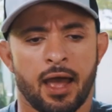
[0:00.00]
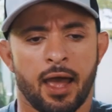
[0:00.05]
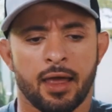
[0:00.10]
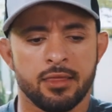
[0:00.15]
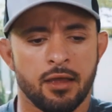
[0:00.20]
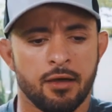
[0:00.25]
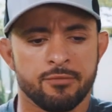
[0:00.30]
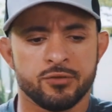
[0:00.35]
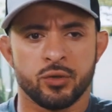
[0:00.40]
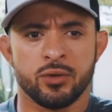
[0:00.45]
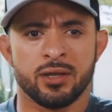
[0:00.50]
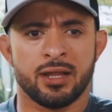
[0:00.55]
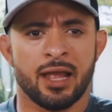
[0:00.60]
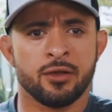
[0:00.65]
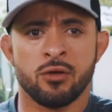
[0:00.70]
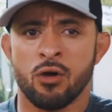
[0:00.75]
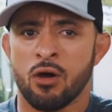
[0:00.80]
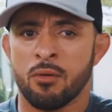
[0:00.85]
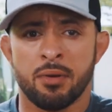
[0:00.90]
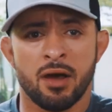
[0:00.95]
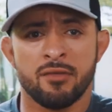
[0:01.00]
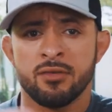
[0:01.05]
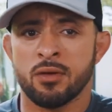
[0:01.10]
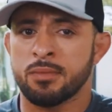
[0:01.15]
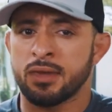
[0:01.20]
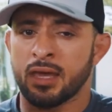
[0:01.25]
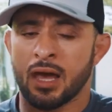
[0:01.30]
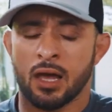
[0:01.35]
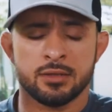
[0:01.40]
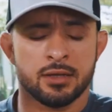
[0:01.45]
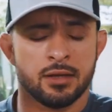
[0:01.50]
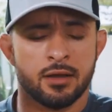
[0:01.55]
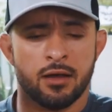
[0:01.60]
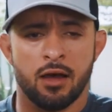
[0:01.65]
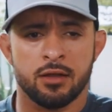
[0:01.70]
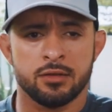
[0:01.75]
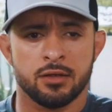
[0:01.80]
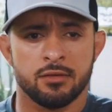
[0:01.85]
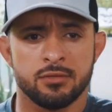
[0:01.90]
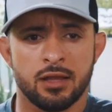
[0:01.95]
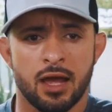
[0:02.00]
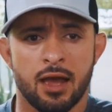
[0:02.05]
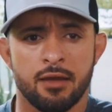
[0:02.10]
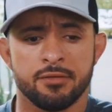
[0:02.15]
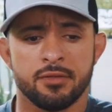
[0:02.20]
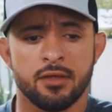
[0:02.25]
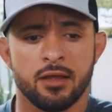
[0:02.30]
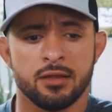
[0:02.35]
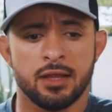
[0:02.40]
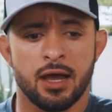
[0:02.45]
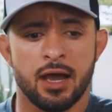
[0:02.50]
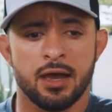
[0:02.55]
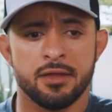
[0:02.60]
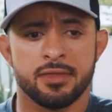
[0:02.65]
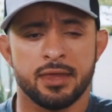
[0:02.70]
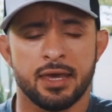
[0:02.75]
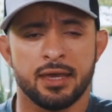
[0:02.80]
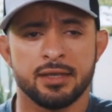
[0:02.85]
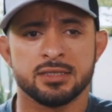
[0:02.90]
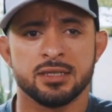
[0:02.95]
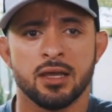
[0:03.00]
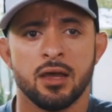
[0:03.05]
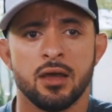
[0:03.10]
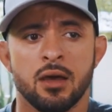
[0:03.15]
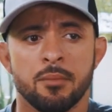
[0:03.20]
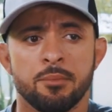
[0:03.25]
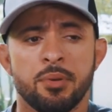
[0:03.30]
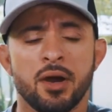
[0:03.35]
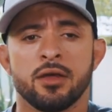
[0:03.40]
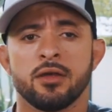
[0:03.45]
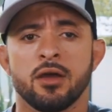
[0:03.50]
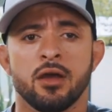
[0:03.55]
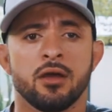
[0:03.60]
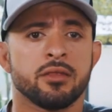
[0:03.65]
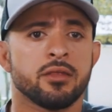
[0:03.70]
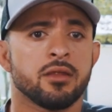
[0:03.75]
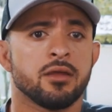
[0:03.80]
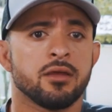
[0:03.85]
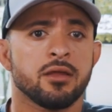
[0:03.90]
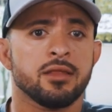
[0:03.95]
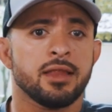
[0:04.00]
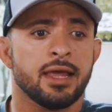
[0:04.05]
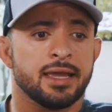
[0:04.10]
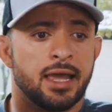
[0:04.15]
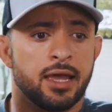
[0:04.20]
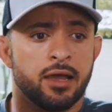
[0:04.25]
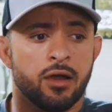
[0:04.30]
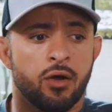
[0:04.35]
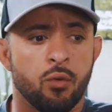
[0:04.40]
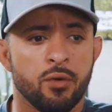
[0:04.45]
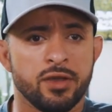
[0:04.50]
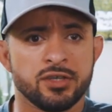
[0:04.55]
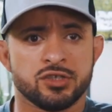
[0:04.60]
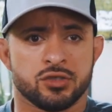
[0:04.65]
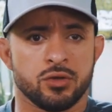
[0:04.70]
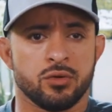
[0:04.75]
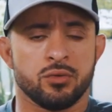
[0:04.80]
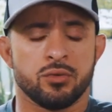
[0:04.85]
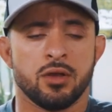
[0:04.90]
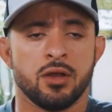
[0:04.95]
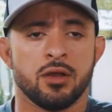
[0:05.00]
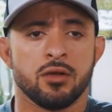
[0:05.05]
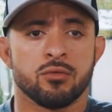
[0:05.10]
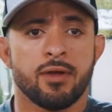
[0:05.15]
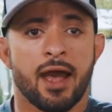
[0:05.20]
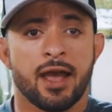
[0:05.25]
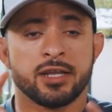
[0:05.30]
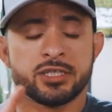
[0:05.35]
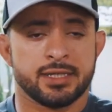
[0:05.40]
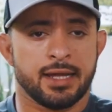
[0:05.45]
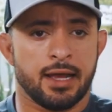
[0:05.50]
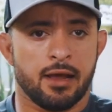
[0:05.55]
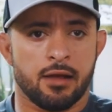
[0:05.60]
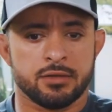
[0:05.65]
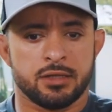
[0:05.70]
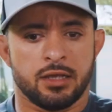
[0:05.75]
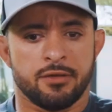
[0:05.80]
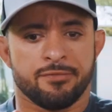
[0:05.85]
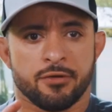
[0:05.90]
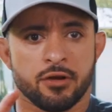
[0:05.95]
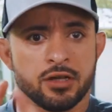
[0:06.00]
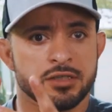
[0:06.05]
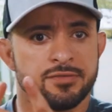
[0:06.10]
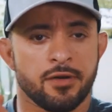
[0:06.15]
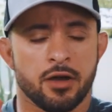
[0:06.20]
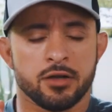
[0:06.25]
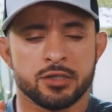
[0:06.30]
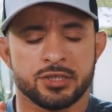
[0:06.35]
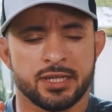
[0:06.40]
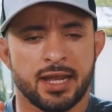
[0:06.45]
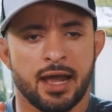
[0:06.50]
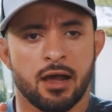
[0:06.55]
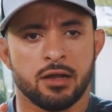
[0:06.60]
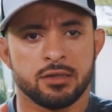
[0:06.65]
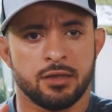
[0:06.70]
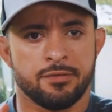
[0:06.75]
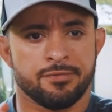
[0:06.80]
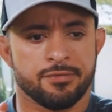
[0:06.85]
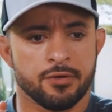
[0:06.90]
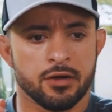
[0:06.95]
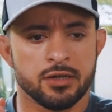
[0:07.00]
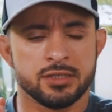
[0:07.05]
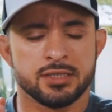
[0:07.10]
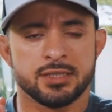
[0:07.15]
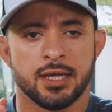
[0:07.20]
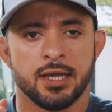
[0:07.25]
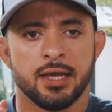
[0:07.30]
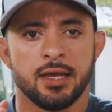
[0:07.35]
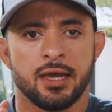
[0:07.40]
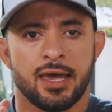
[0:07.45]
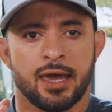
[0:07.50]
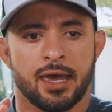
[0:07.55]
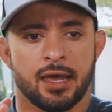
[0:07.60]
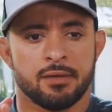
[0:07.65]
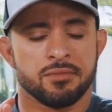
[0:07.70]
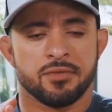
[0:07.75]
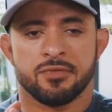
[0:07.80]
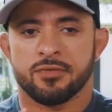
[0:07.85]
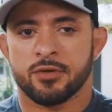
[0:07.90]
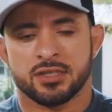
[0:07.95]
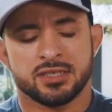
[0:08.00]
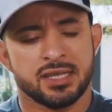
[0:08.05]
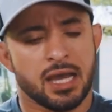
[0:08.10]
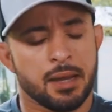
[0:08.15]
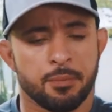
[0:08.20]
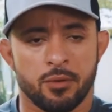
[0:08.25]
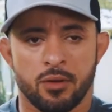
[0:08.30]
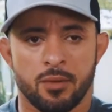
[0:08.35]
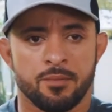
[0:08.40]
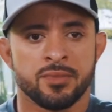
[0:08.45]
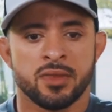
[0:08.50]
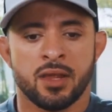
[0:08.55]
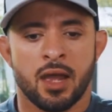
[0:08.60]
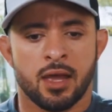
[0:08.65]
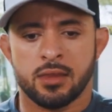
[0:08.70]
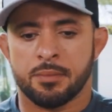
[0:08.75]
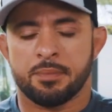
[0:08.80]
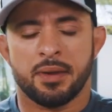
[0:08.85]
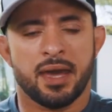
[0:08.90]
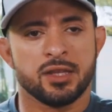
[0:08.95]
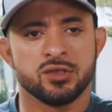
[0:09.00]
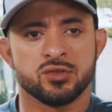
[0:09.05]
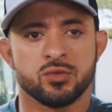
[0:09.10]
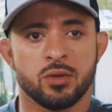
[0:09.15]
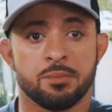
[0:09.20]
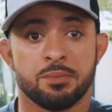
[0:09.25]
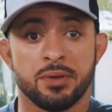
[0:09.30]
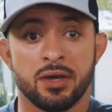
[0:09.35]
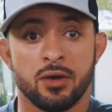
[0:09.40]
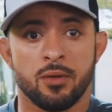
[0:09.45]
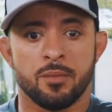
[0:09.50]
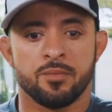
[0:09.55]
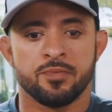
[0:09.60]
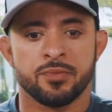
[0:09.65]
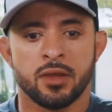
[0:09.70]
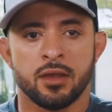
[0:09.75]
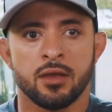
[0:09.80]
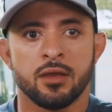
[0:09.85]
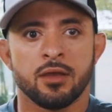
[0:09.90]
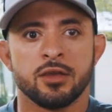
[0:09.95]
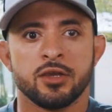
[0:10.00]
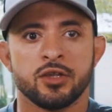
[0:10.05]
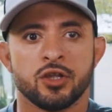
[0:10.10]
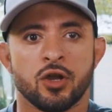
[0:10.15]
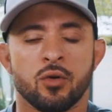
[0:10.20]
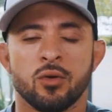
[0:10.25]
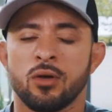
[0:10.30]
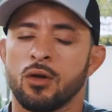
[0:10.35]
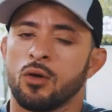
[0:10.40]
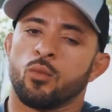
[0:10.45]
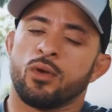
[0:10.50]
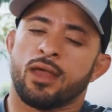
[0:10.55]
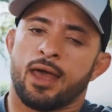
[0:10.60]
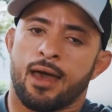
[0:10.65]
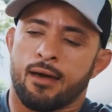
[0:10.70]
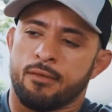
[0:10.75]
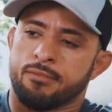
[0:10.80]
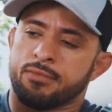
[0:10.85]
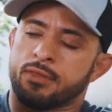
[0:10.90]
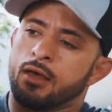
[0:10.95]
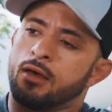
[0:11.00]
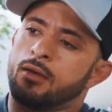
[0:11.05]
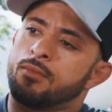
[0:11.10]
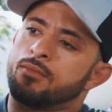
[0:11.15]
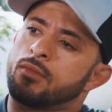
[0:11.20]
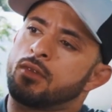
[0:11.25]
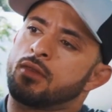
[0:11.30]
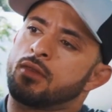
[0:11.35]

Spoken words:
I love doing it. I go above and beyond on a lot of things. But like I always do, rationality first, functionality first. And for example, on the pens we built, you know, we have the